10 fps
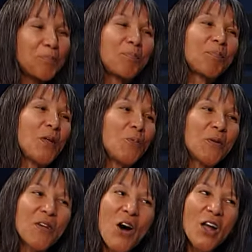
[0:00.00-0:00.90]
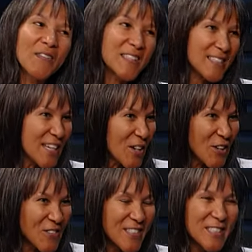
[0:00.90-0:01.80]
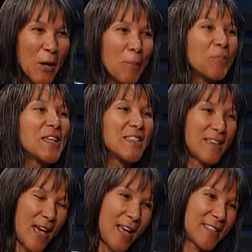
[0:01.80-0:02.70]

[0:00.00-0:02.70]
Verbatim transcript: Oh, we need singers. to tell them about that yes.